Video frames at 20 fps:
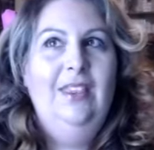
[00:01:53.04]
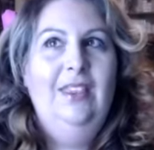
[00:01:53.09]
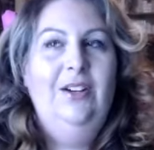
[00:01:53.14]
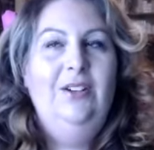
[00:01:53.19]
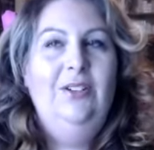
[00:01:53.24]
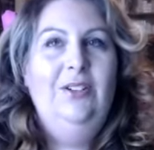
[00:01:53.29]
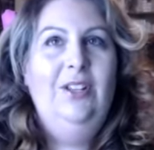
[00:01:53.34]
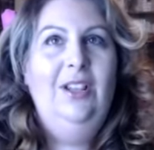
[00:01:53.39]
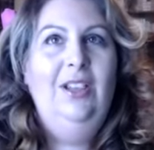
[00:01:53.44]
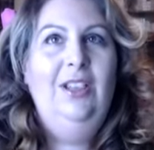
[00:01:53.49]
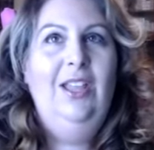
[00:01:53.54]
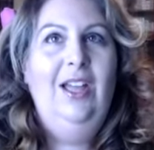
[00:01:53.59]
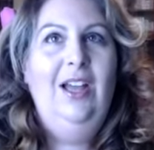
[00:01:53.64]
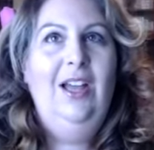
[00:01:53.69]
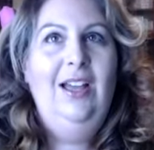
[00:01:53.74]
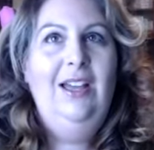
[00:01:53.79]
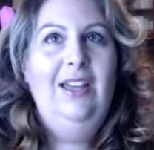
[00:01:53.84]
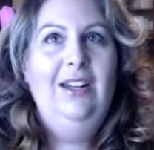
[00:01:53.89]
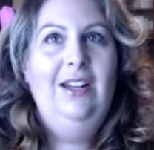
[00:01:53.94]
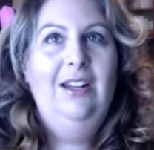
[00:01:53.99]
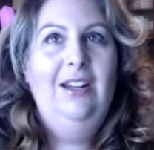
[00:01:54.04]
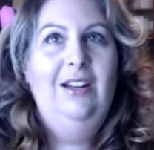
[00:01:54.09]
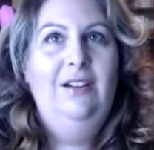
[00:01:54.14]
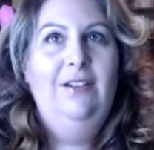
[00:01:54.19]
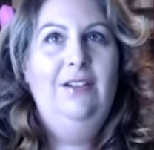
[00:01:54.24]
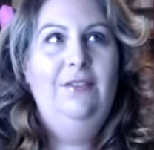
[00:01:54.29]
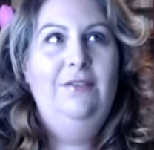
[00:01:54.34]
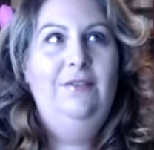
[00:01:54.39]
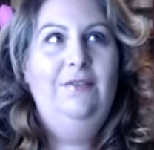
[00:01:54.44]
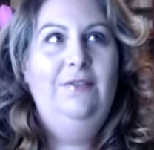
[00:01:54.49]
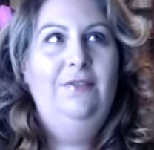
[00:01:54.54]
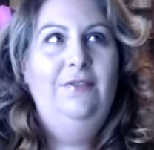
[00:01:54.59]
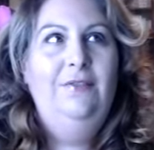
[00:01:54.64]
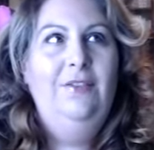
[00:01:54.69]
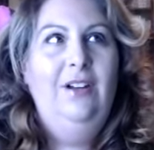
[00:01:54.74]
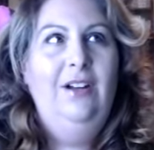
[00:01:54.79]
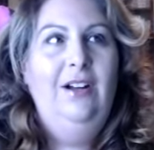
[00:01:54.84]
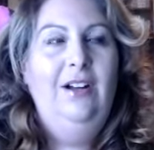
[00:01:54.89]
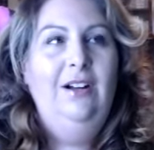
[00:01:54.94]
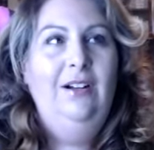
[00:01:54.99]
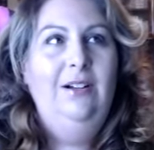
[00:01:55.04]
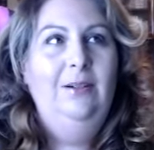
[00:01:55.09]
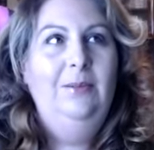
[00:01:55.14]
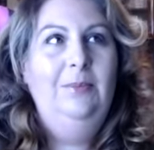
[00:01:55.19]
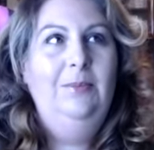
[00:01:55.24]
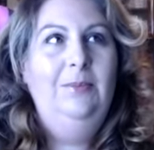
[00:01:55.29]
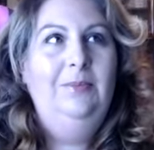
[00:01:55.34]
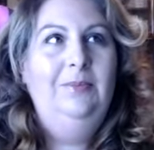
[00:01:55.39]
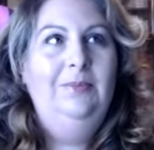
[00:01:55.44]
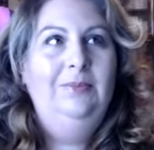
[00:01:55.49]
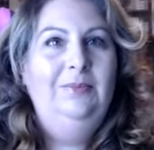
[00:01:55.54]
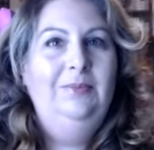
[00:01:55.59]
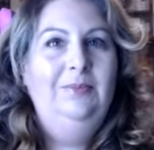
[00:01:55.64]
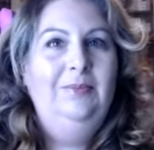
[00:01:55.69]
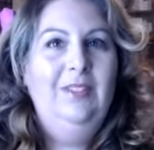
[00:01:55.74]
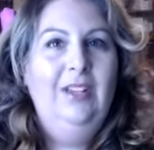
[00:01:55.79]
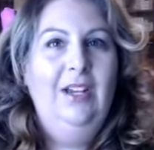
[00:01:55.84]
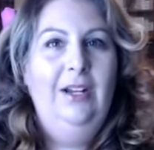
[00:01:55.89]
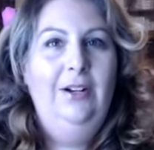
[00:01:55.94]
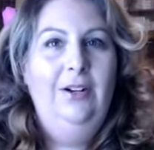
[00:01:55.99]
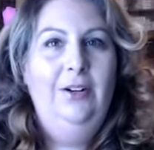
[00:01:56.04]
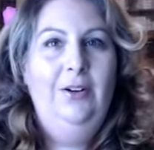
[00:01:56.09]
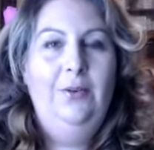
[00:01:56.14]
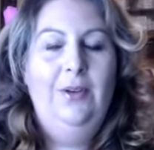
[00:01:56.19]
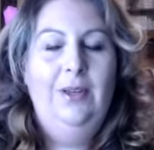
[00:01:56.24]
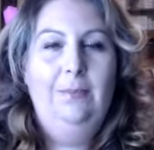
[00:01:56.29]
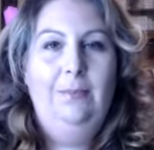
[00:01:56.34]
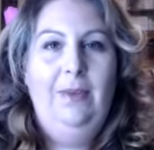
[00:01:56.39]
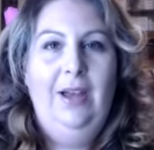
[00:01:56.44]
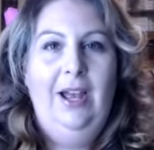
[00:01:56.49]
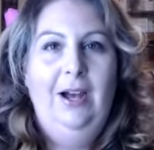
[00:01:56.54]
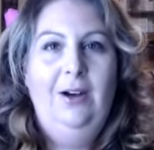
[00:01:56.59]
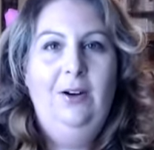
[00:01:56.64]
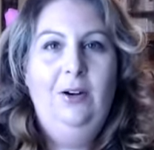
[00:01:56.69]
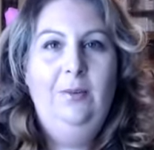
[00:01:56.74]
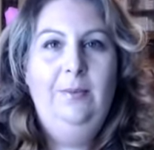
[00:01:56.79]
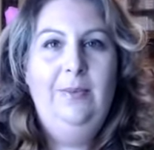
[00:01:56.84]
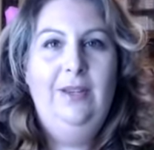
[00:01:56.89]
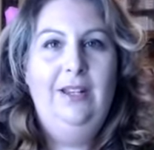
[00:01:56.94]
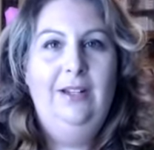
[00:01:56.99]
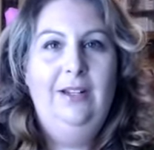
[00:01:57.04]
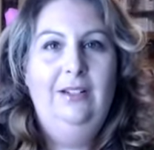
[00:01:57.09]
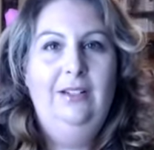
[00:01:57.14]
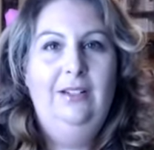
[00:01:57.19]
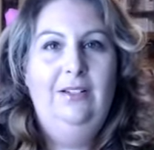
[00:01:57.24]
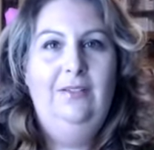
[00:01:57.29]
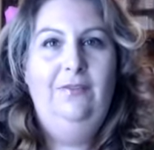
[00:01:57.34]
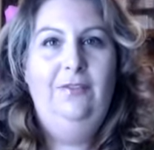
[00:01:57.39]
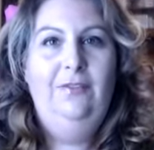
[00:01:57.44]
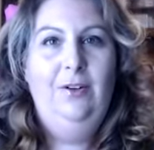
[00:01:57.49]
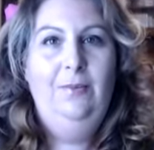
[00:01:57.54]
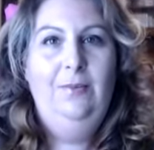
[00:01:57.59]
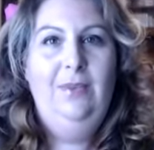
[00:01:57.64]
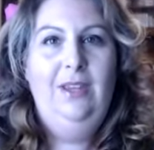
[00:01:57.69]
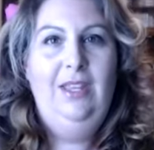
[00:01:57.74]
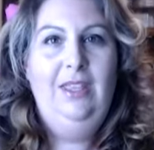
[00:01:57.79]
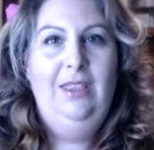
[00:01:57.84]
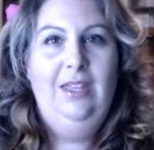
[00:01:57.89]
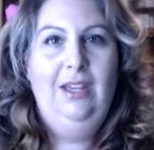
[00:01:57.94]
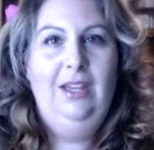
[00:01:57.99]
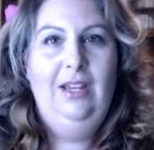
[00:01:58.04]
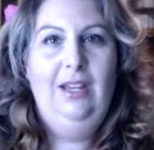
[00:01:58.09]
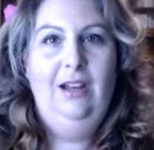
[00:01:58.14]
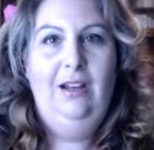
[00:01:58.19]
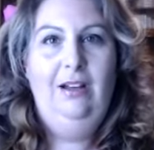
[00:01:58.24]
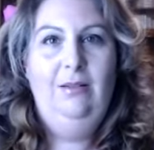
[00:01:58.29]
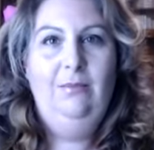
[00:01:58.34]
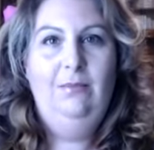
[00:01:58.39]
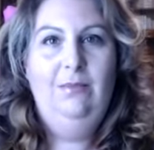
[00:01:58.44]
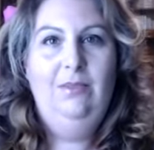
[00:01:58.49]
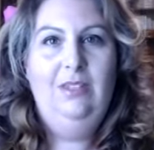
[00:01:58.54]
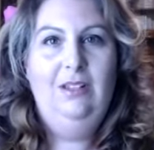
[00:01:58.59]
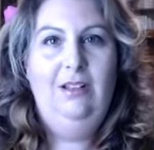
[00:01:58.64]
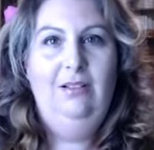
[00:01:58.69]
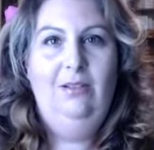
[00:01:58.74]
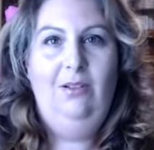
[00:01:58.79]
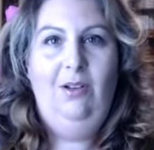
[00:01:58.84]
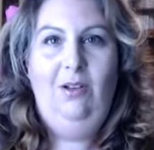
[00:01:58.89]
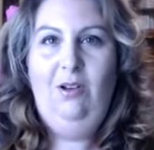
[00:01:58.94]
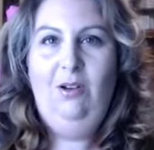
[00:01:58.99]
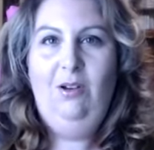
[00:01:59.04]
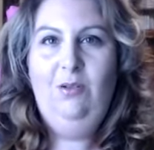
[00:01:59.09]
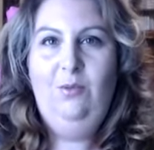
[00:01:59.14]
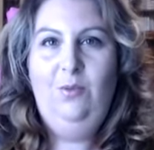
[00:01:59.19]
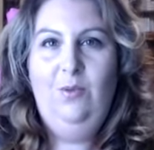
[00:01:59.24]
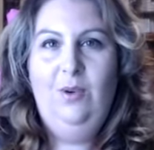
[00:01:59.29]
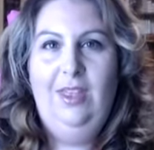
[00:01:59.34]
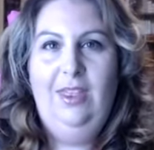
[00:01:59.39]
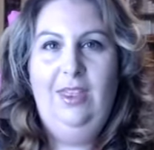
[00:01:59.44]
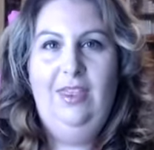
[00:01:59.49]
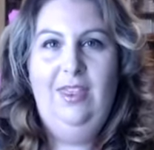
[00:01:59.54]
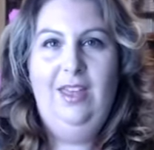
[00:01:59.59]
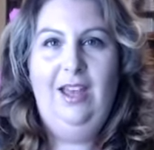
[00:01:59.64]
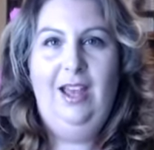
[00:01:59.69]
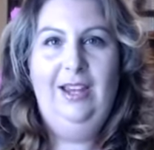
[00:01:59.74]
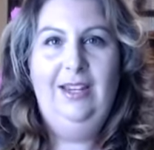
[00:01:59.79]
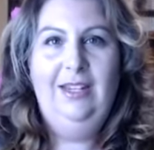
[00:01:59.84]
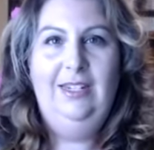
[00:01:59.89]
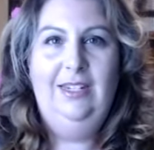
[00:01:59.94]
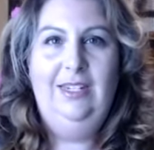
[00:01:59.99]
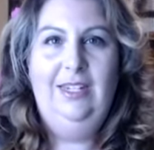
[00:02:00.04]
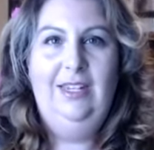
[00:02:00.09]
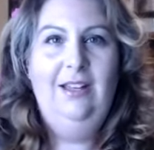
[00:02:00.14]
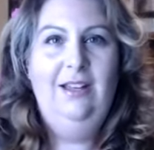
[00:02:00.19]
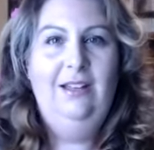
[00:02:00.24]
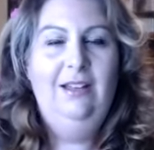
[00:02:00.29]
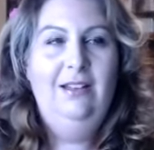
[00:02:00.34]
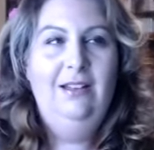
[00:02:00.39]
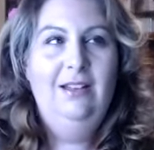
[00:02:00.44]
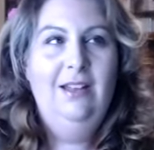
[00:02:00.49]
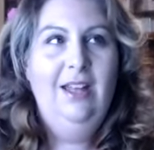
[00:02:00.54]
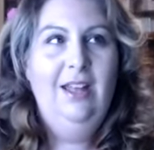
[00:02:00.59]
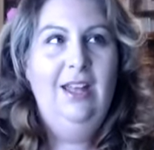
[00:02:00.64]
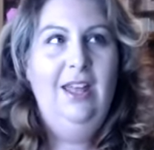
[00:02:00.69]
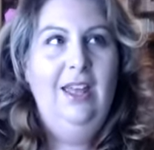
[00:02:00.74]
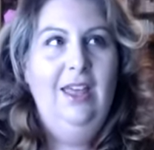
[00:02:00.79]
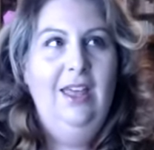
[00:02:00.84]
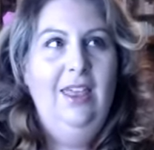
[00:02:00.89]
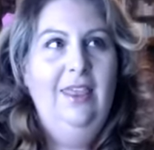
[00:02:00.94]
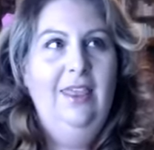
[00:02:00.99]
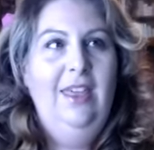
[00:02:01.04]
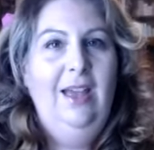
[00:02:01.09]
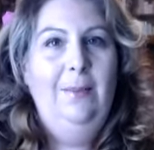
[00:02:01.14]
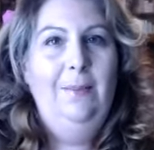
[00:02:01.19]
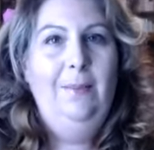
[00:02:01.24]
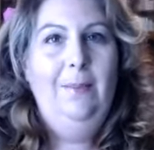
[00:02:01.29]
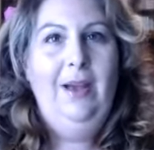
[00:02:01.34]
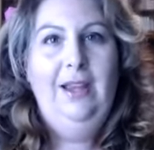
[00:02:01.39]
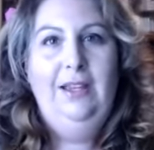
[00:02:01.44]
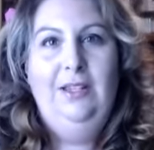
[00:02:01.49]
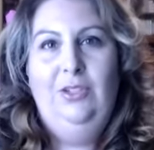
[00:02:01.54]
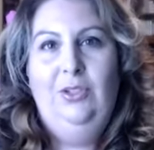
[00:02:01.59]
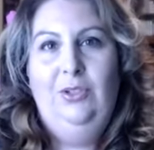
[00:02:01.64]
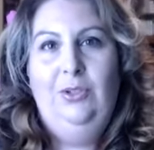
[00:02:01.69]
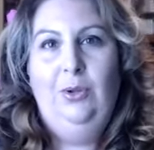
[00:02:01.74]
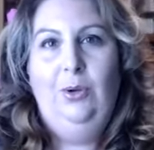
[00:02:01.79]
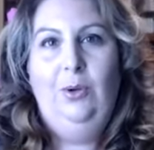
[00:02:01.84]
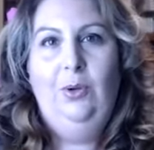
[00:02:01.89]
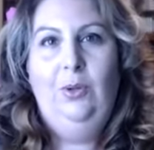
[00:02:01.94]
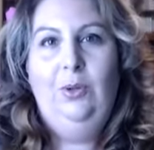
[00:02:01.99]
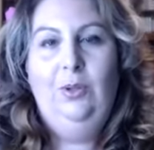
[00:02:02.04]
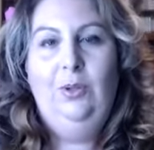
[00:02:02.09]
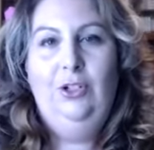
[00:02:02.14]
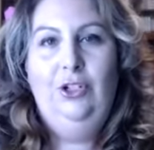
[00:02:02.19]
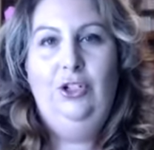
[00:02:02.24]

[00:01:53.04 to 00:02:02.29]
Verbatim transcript: there's a lot of um, i don't know empowerment for me that comes along with the idea that my soul